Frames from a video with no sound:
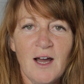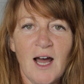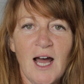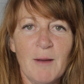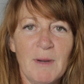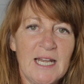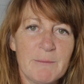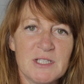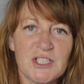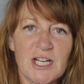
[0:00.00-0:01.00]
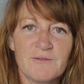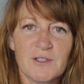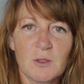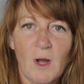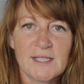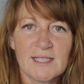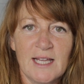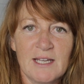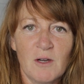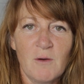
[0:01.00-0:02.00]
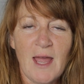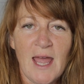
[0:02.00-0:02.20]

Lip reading: My name is Jennifer Wasylenko,